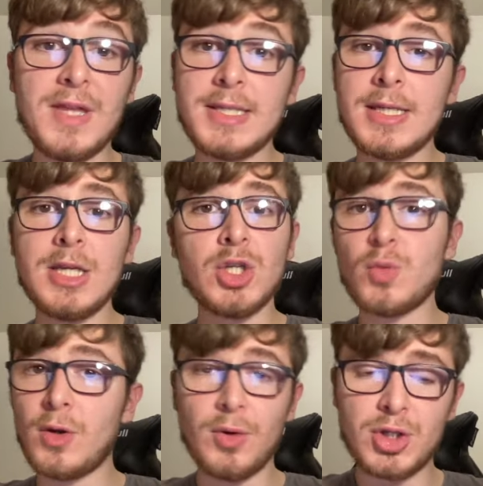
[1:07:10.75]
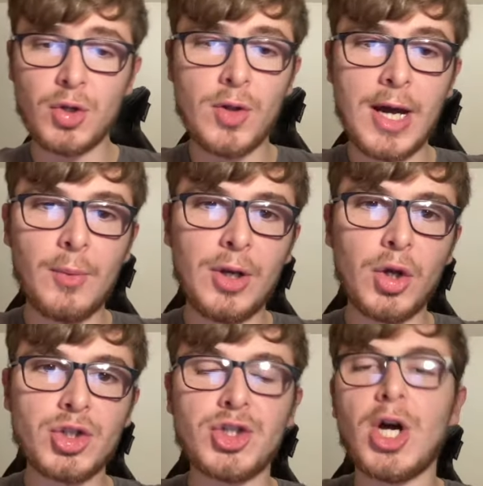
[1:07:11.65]
seasons. We always do that. We
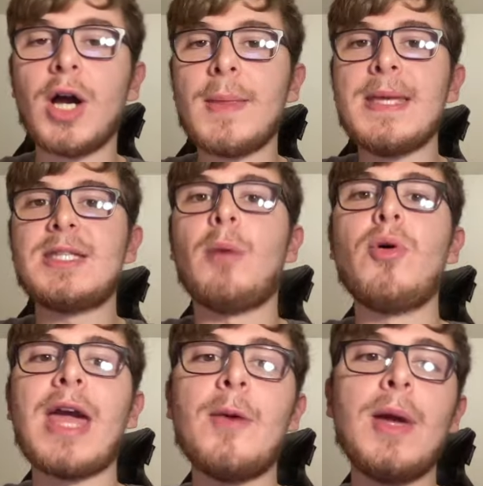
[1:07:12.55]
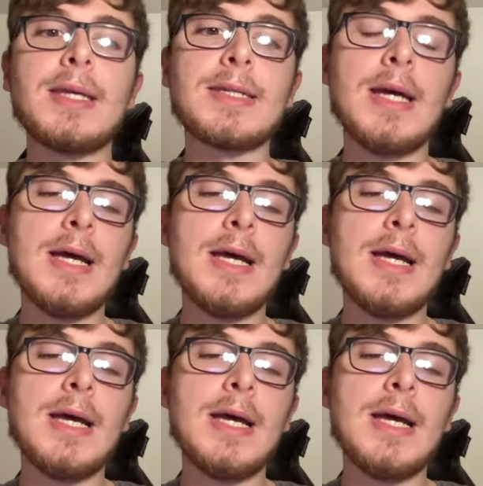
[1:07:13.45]
look to target these double game weeks,